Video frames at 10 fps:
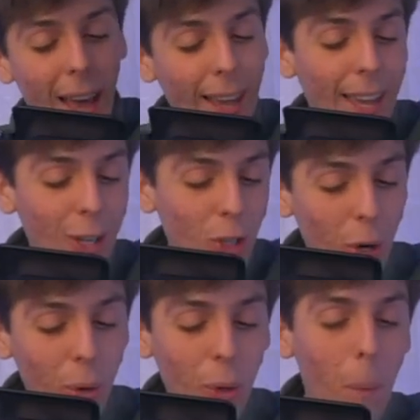I can't
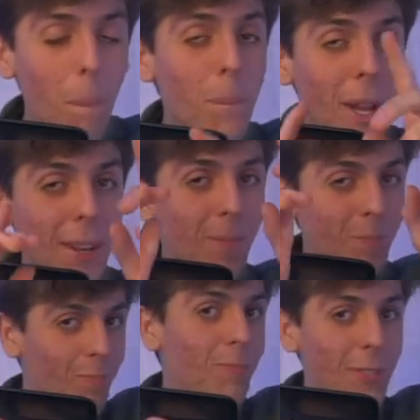show you but
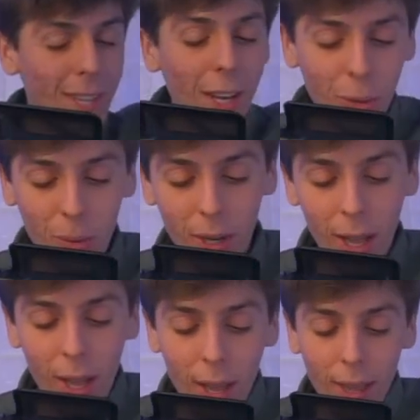stay tuned.
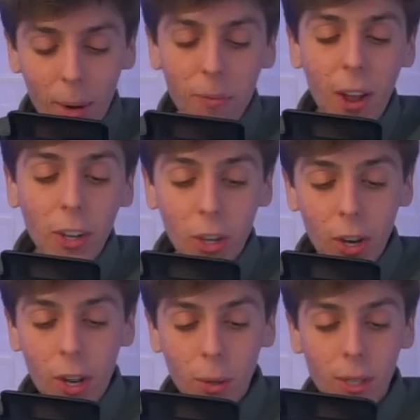Then we've got
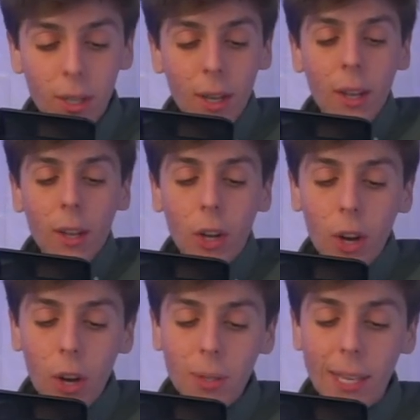Good Notes.
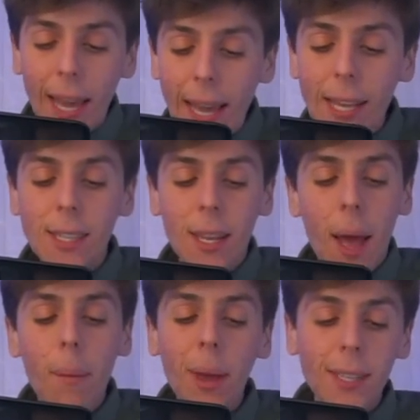Good Notes is
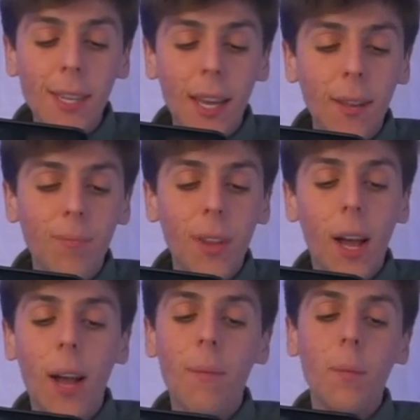amazing.
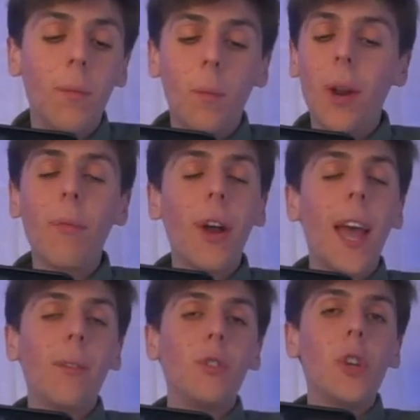Um, whenever I
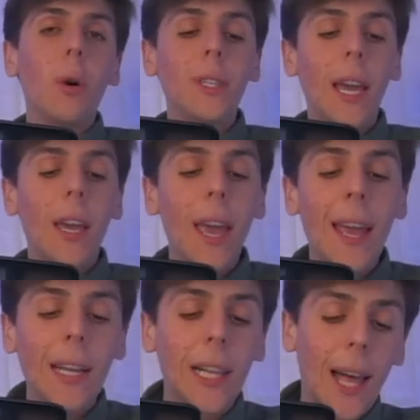have to note take
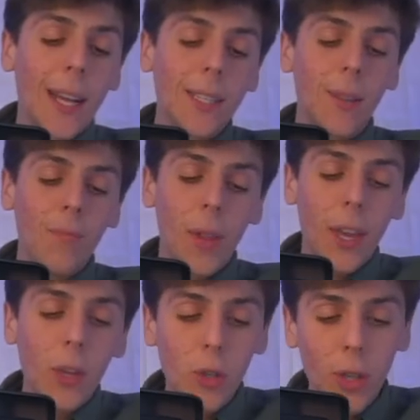in class, I
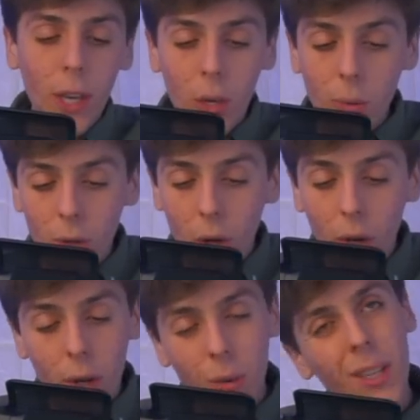usually use
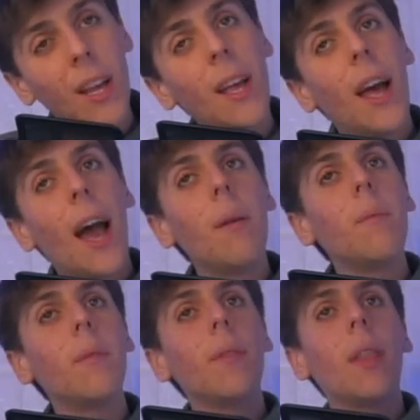Good Notes.
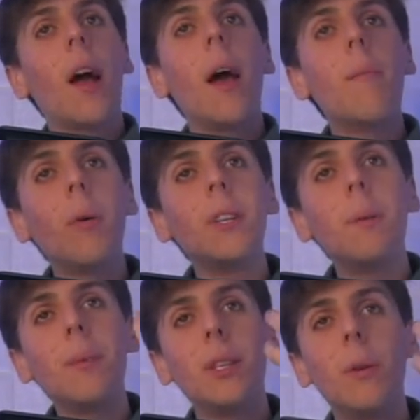I'm I'm always
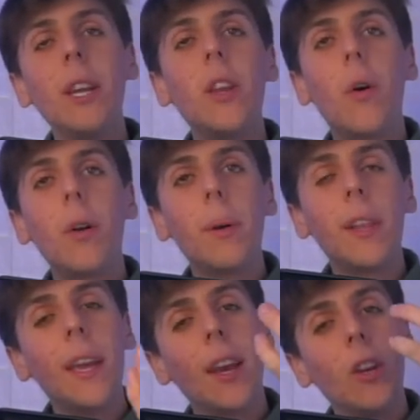in between
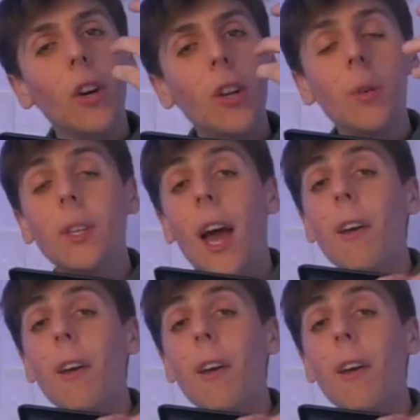Notability and Good Notes.